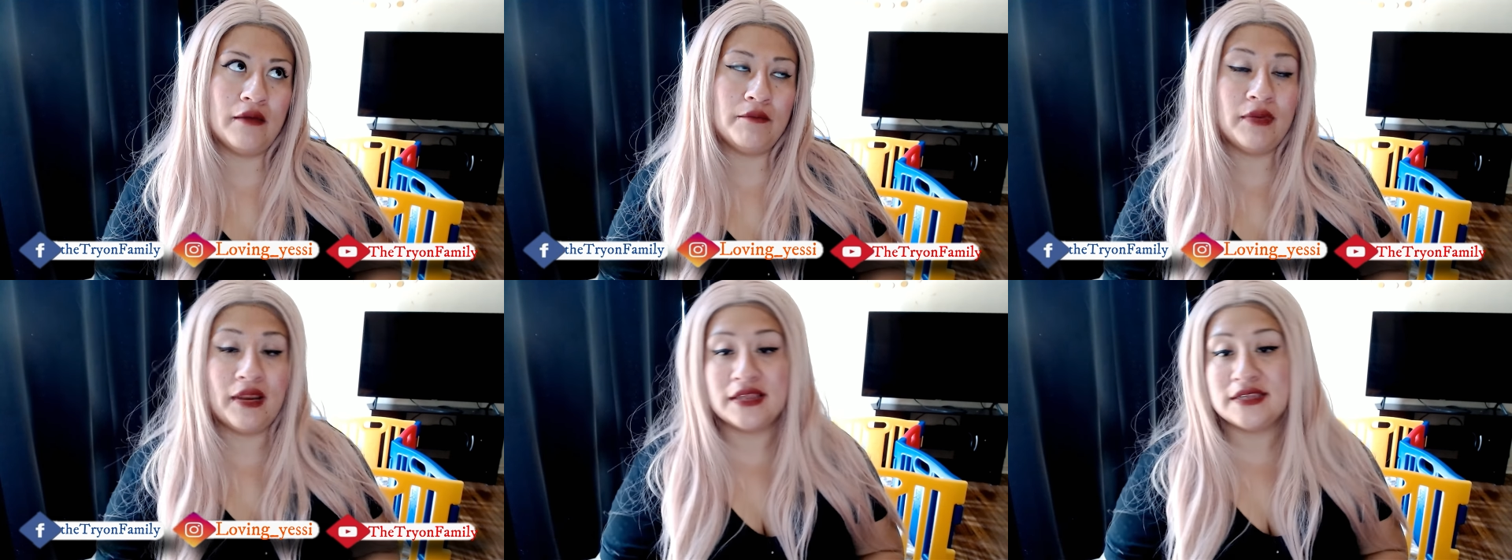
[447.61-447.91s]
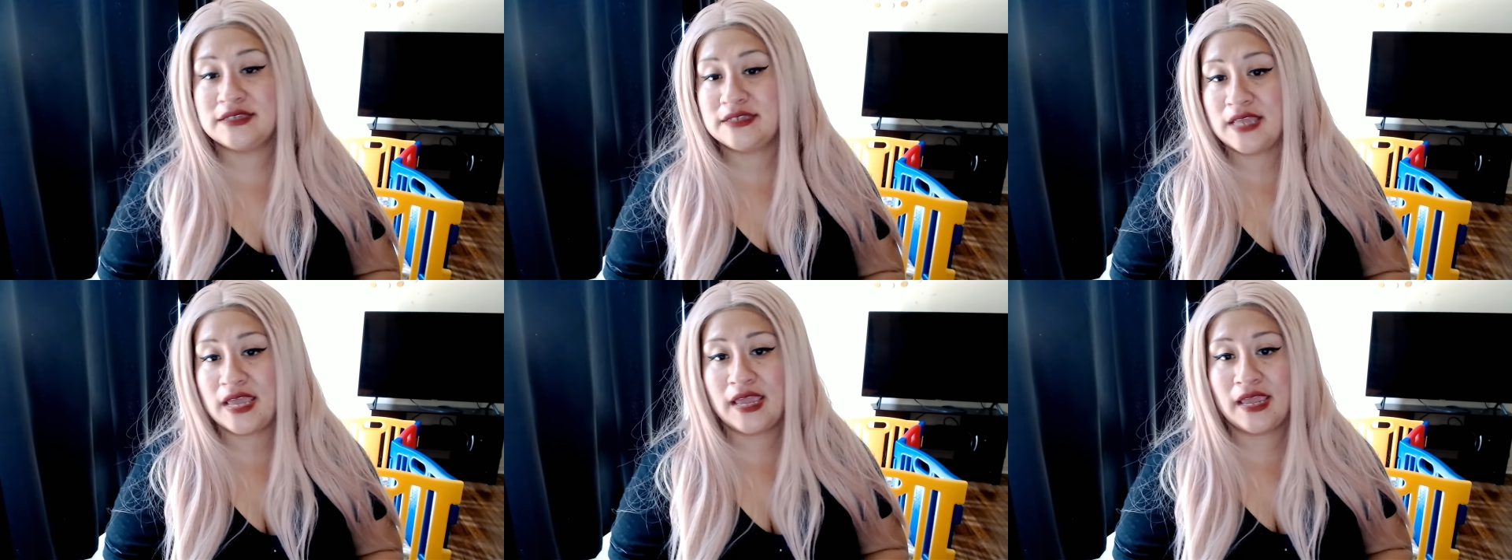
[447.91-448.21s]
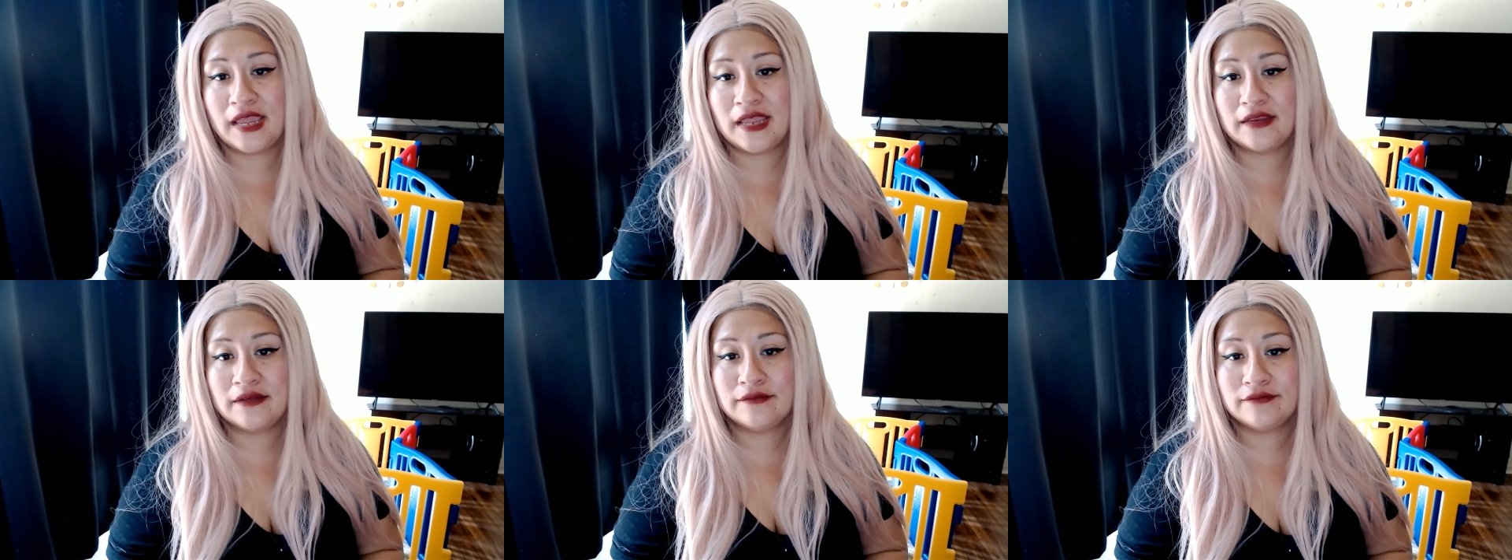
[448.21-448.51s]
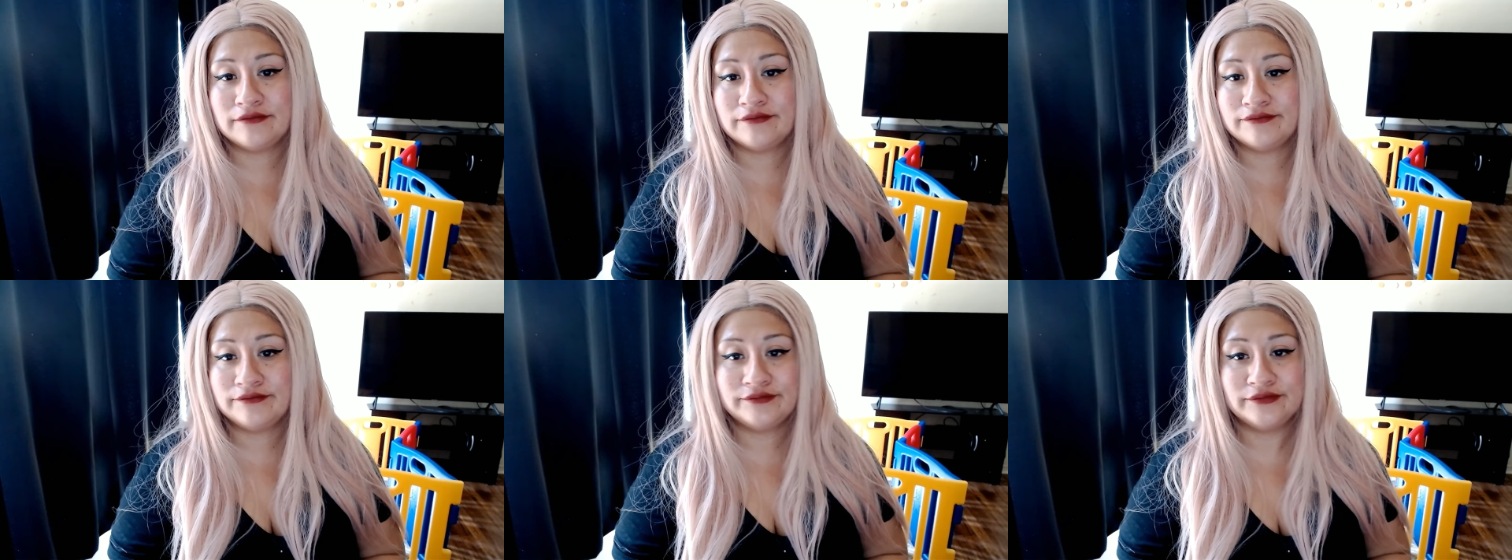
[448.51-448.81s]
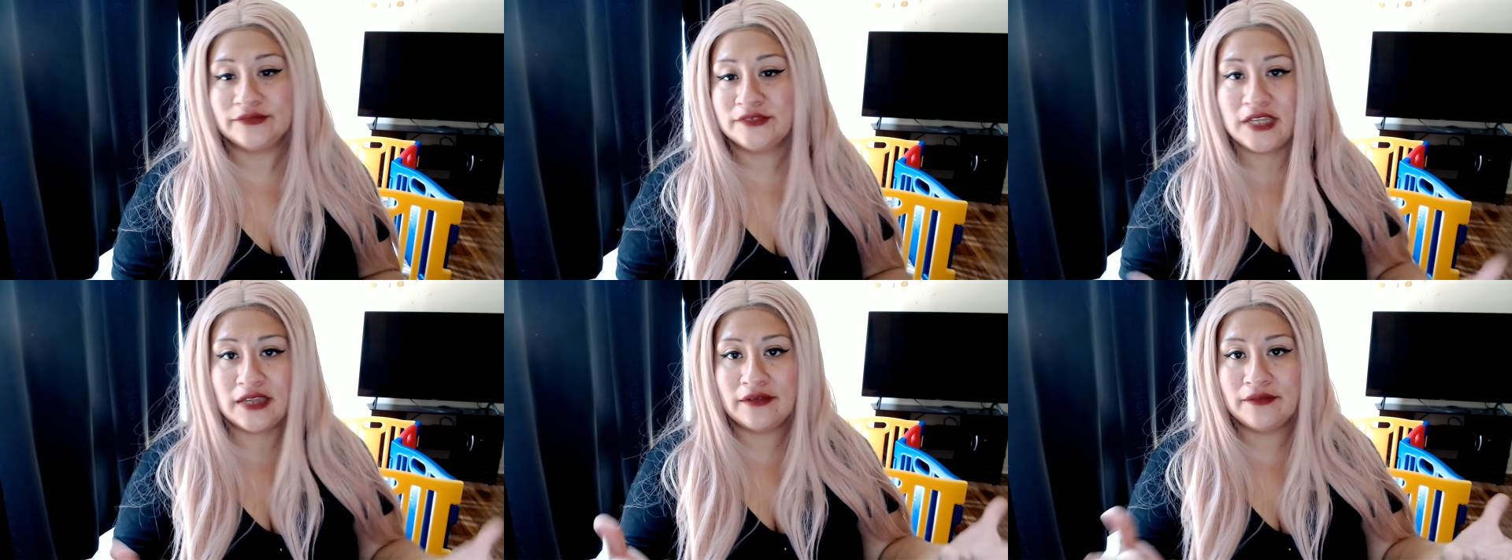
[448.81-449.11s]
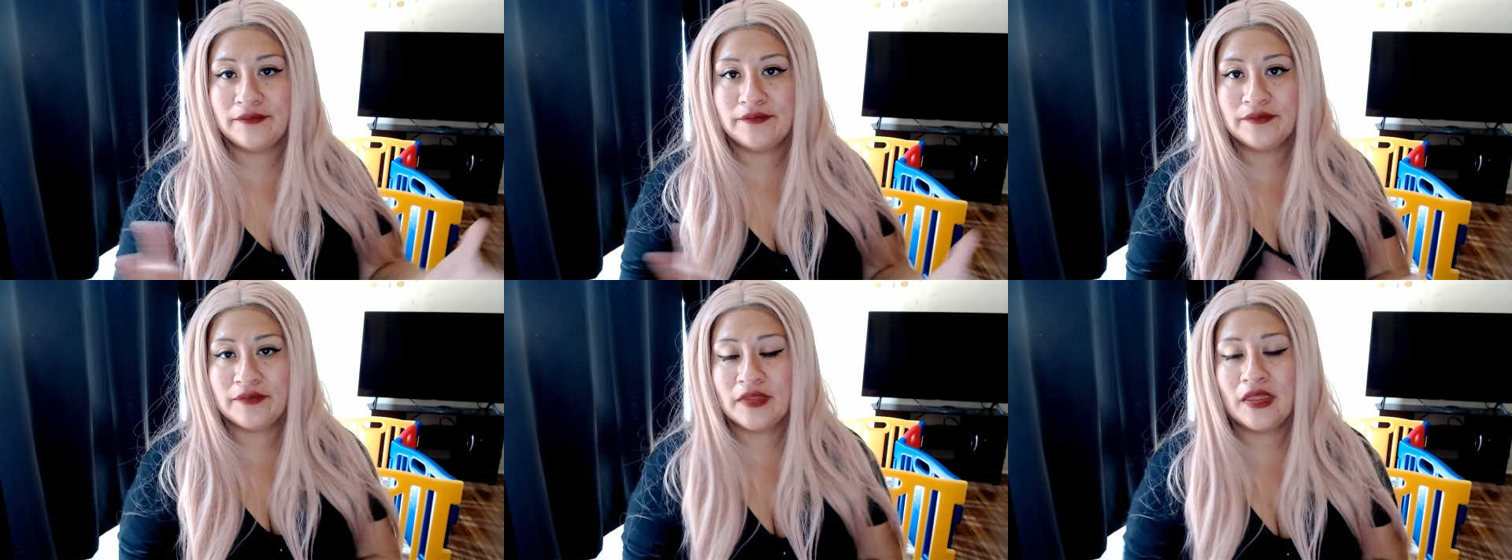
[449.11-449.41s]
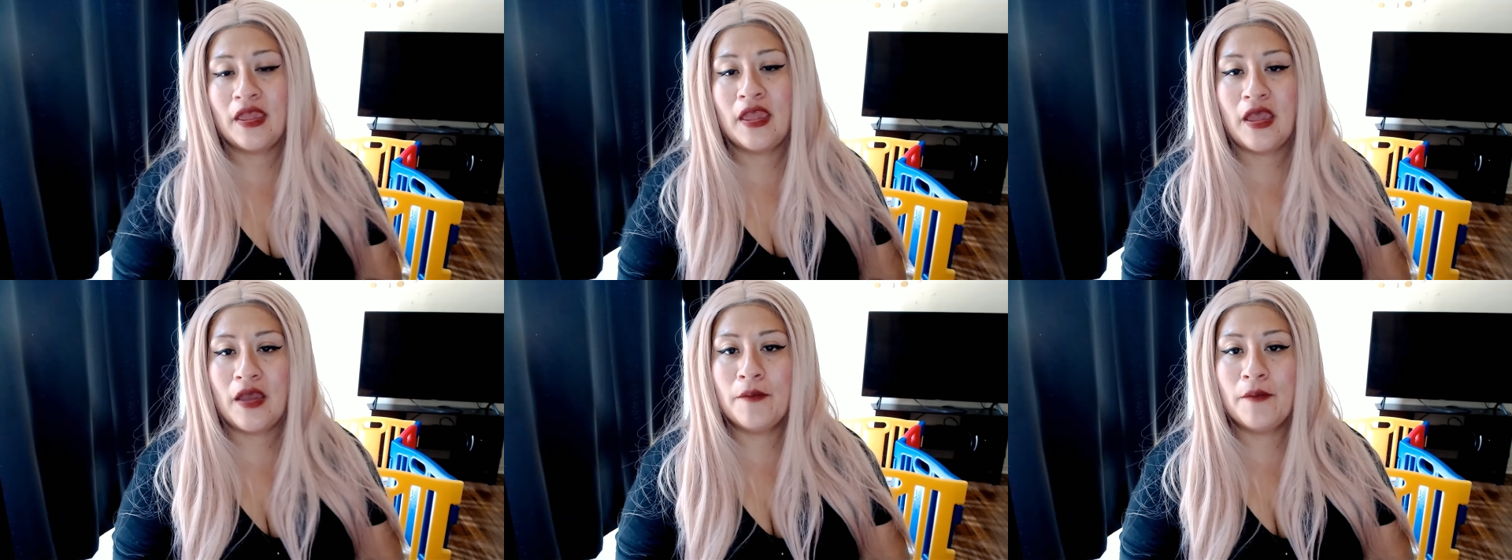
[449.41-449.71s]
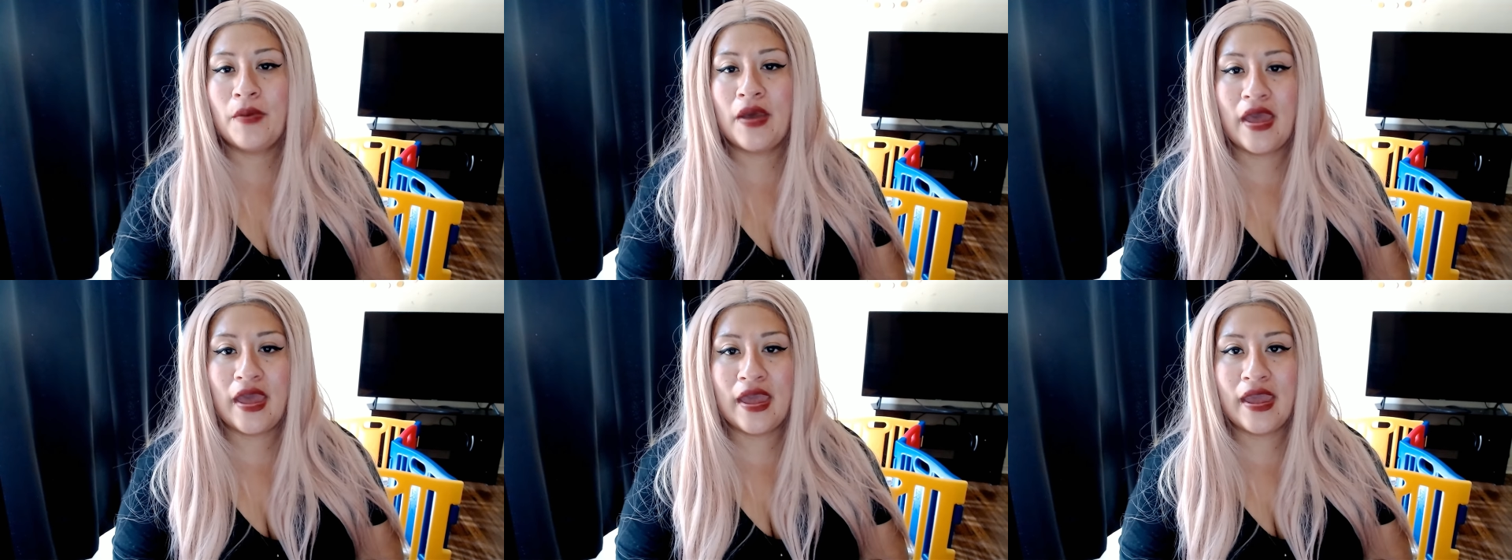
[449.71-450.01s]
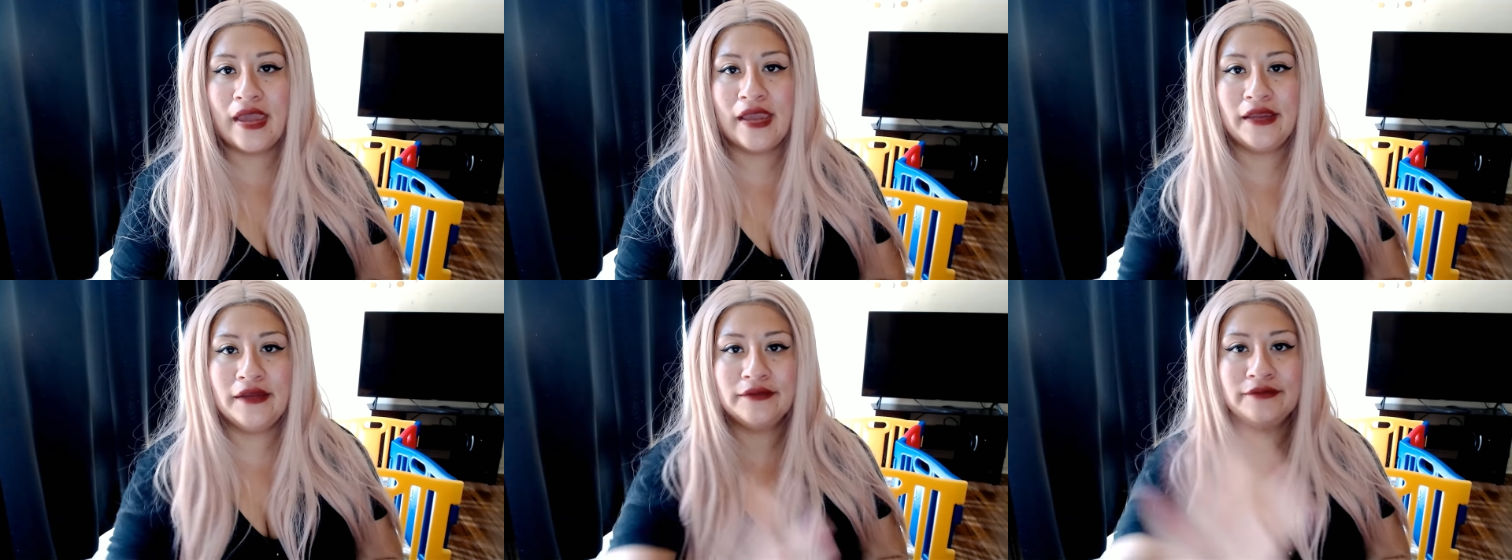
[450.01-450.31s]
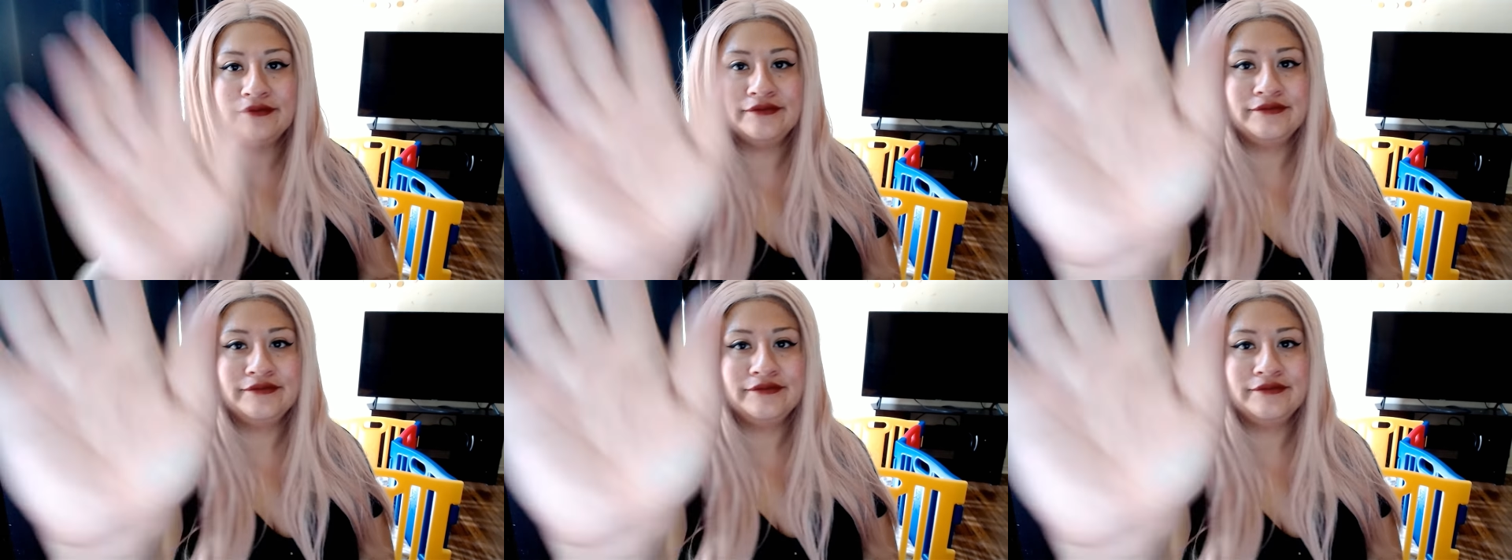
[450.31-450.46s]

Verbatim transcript: blessed day and yeah bye